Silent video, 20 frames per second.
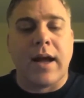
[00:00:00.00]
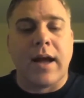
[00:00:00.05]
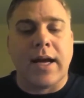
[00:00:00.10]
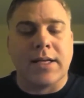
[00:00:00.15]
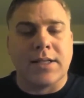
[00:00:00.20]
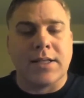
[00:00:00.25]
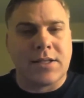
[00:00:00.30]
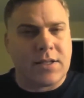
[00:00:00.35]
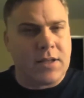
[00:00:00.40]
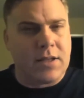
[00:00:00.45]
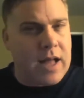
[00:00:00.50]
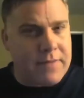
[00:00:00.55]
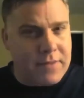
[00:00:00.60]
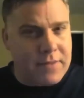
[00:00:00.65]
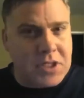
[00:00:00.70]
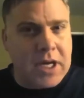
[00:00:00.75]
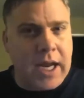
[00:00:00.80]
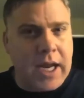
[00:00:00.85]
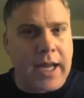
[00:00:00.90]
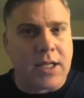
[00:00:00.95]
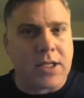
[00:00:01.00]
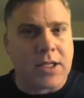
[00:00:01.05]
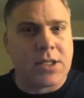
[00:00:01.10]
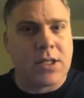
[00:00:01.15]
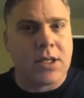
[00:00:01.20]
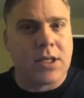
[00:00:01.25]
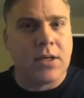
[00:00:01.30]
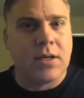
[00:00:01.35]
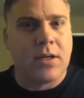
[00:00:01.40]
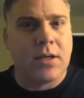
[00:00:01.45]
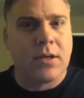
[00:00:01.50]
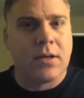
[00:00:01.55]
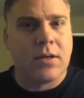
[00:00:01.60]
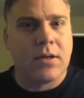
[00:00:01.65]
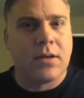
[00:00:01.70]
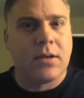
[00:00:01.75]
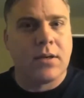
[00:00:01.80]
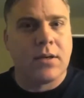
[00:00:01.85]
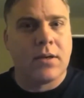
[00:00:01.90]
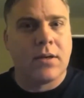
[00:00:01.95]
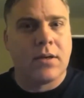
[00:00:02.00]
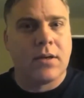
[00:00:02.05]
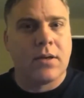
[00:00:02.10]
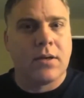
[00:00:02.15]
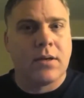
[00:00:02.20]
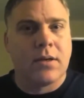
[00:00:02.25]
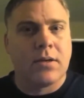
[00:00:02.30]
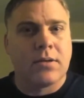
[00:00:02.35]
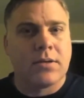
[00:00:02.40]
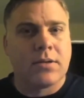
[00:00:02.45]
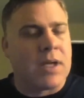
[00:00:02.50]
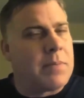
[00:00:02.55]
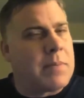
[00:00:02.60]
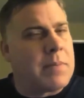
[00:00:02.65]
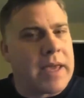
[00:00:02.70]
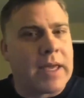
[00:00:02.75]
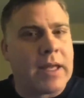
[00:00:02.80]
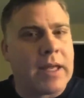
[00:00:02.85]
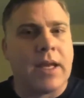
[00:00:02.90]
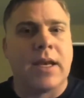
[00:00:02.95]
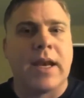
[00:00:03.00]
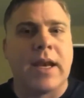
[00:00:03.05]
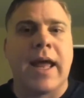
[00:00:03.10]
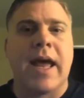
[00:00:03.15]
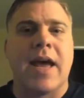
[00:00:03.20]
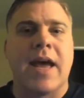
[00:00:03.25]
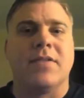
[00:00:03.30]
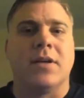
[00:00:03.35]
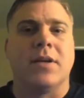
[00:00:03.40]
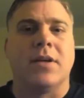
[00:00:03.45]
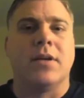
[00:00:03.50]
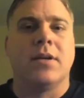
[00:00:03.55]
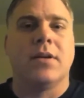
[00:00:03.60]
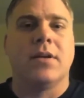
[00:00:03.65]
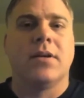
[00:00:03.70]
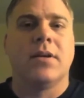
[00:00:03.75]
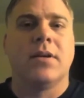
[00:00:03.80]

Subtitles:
I still have a chance to make it into heaven.